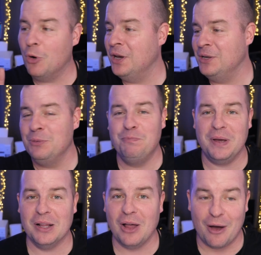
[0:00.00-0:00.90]
one you
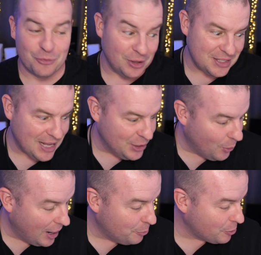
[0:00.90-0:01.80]
peel off, or at least I
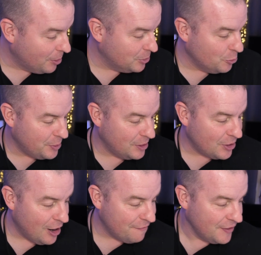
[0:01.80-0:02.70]
know I'll probably will
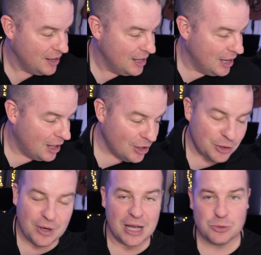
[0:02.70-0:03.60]
peel it off. A lot
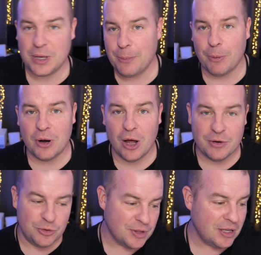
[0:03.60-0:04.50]
of you guys will keep one
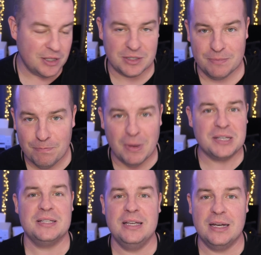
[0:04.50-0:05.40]
on. You think it's
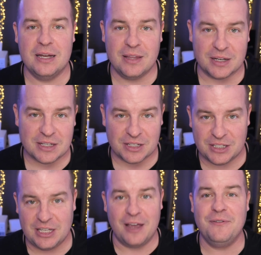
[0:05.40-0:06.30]
must needed, that it's gonna
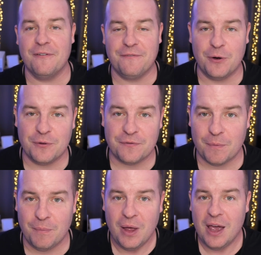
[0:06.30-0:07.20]
save your phone
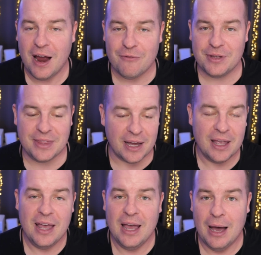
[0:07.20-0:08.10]
from everything.
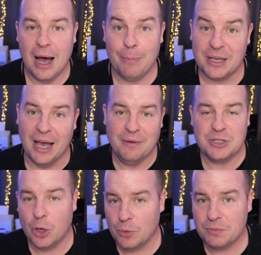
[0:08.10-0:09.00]
Uh, but yeah,
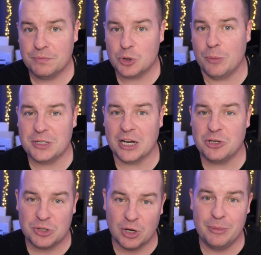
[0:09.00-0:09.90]
so screen
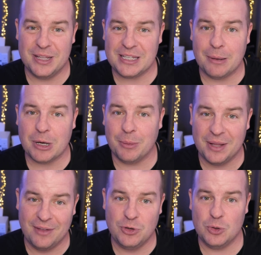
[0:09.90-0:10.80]
protectors are gonna be the same
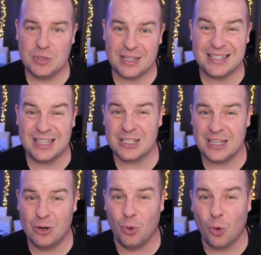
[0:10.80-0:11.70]
company they've used since
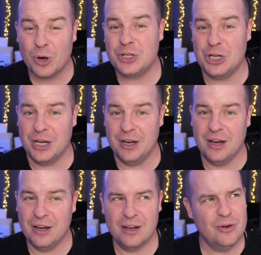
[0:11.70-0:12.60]
the origin
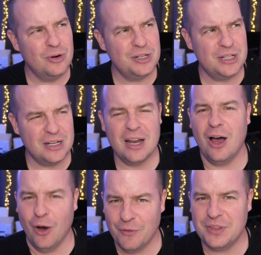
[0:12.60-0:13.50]
Origin
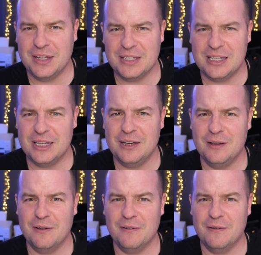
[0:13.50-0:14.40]
of the Z
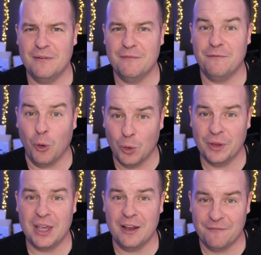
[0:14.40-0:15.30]

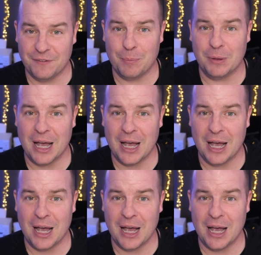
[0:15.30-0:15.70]
fold and flip